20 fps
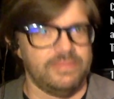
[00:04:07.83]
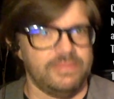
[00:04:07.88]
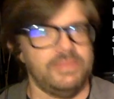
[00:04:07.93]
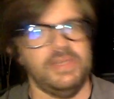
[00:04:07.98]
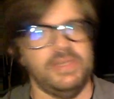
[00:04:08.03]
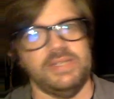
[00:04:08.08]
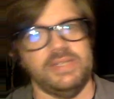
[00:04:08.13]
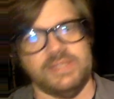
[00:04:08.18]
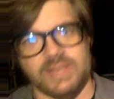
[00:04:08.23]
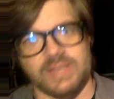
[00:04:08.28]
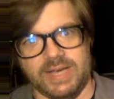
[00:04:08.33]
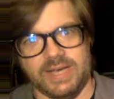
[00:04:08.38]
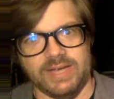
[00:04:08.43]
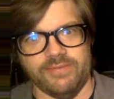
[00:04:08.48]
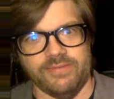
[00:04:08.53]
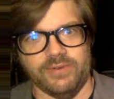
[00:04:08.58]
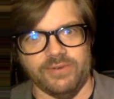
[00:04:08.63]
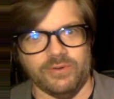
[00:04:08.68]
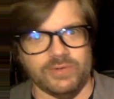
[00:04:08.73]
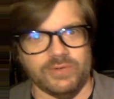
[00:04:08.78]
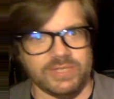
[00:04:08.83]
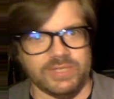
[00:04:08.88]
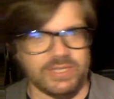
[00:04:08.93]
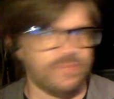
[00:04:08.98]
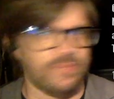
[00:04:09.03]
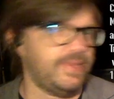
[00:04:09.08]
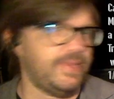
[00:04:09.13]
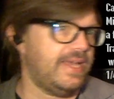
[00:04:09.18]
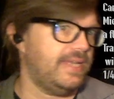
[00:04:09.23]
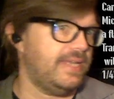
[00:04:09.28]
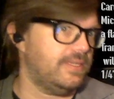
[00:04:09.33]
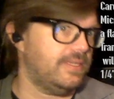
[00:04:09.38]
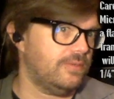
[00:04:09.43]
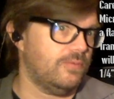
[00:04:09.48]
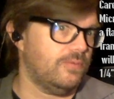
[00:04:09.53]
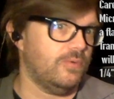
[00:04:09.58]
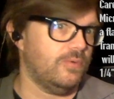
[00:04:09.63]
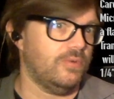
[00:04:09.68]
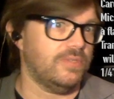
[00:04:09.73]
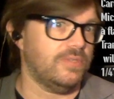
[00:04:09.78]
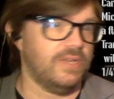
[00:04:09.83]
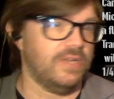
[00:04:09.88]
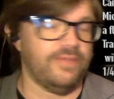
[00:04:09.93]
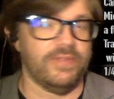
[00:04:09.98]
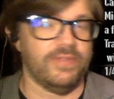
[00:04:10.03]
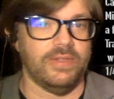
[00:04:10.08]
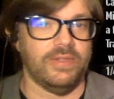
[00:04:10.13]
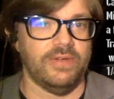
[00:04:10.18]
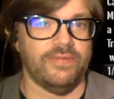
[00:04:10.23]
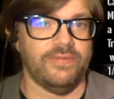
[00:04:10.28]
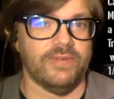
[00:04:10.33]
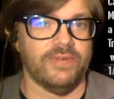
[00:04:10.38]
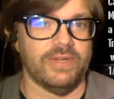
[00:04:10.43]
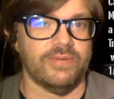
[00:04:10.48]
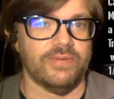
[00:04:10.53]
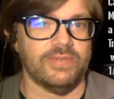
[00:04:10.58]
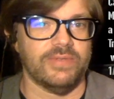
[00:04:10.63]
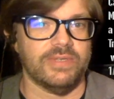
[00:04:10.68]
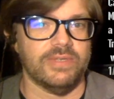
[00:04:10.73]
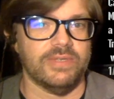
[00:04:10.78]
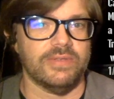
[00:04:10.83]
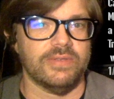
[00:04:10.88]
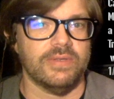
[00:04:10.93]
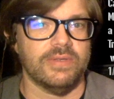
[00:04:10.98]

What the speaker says: Lets the high frequencies pass, rolls off the low frequencies.